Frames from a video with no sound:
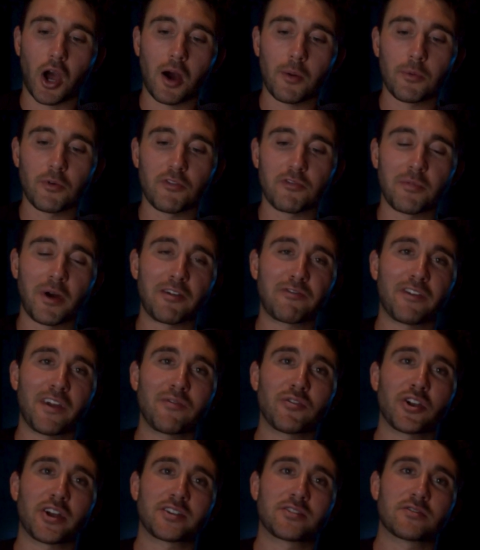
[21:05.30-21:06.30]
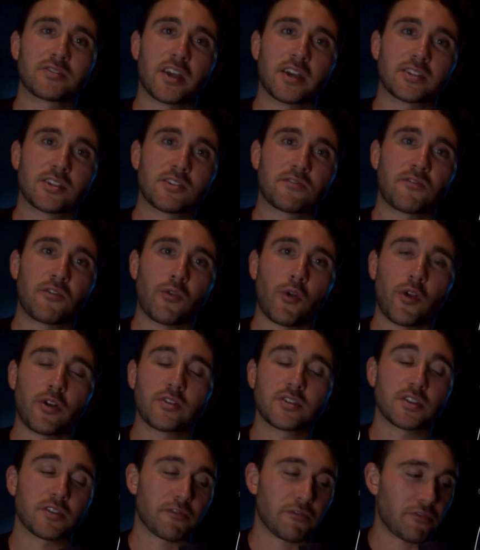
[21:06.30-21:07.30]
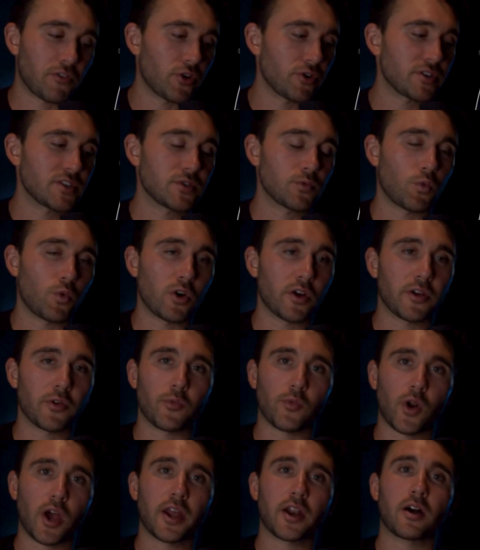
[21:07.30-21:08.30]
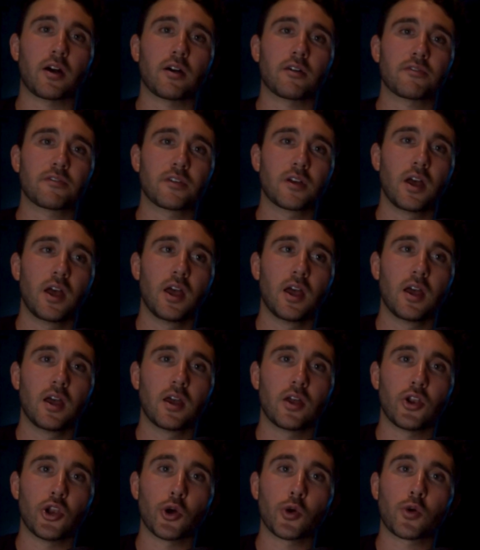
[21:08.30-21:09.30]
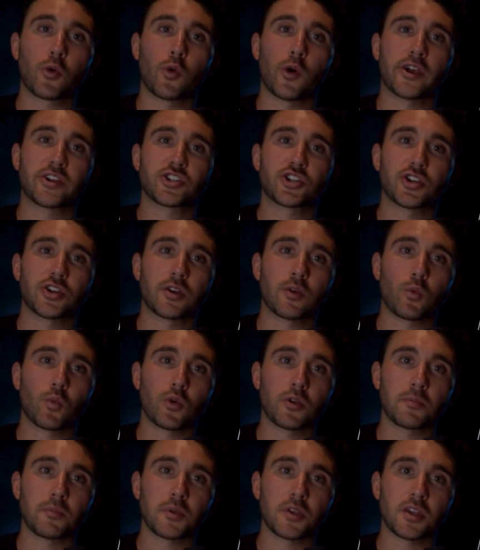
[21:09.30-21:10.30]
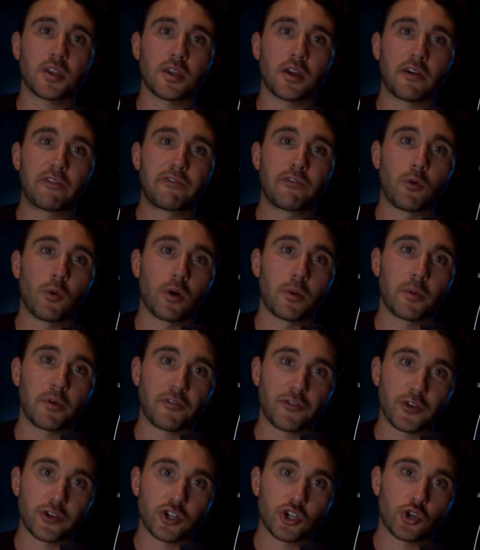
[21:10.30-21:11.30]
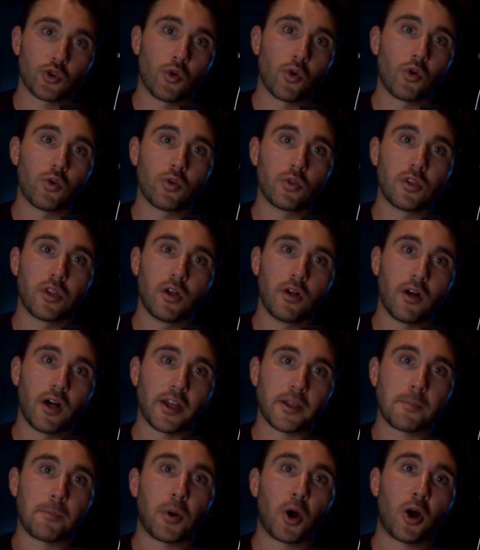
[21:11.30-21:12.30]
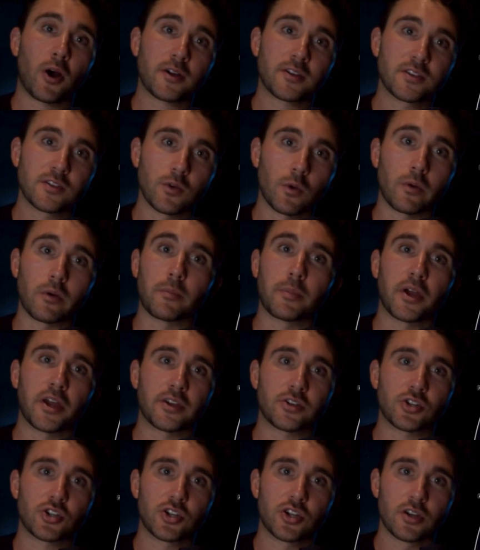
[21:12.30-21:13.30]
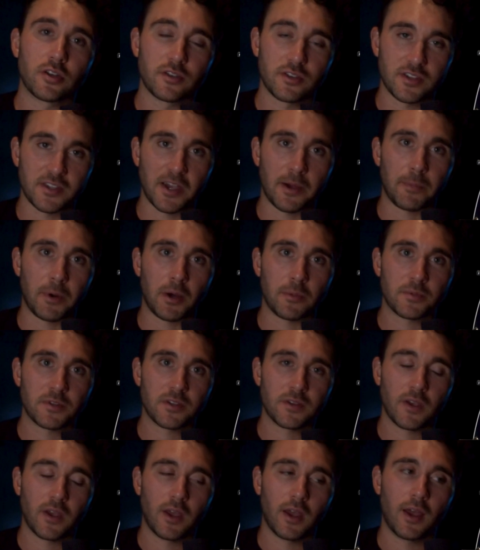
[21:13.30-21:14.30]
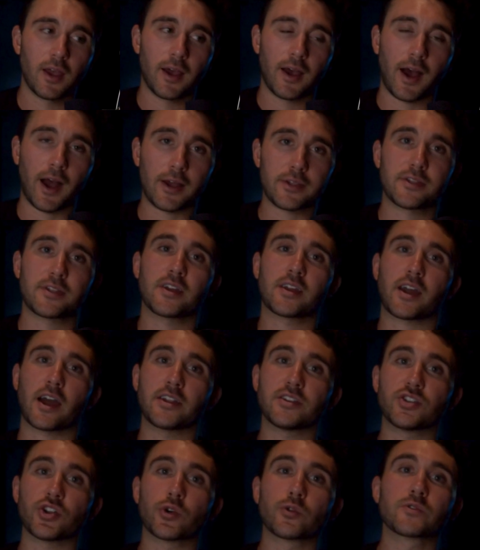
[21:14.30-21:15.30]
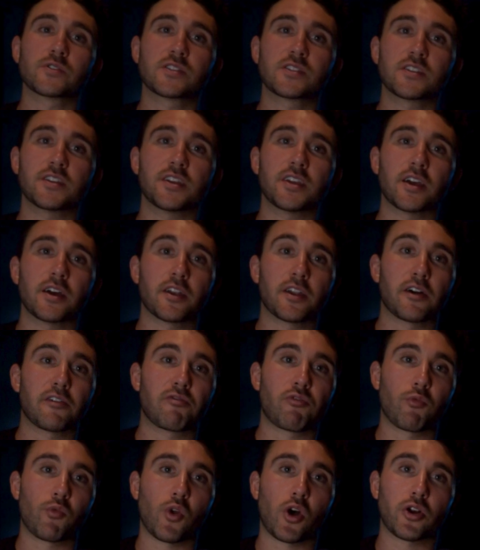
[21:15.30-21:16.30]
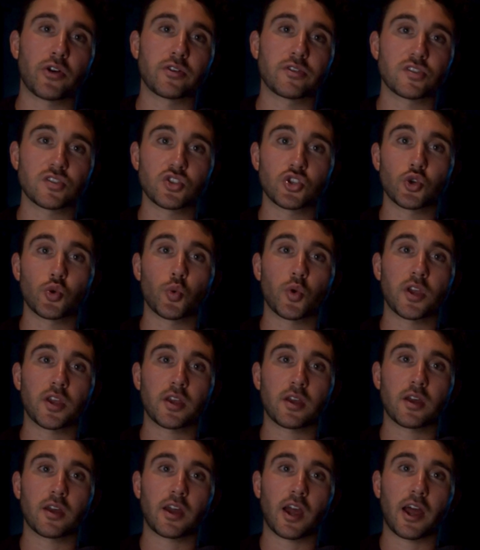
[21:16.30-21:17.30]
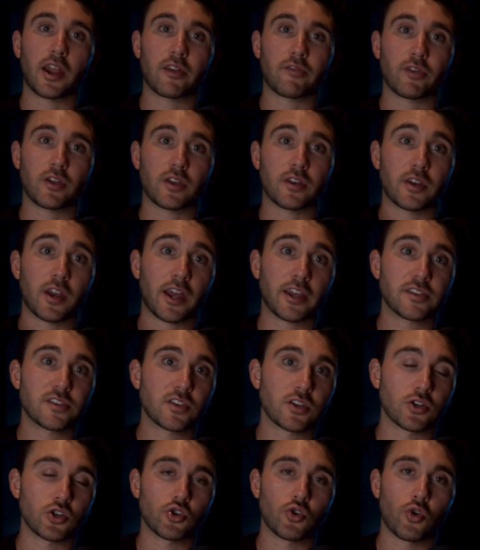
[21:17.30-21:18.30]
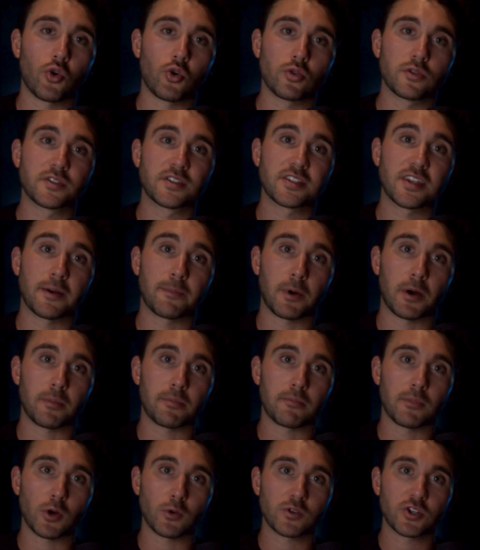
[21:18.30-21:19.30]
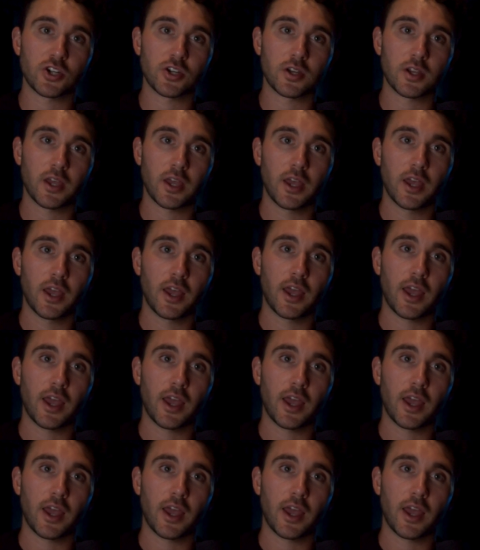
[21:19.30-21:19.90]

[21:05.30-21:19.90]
a couple of my favorite exercises for runners, the first one right off, no question, would be a form of controlled like box or bench step ups. I think I don't see enough runners doing kind of a nice controlled step up motion.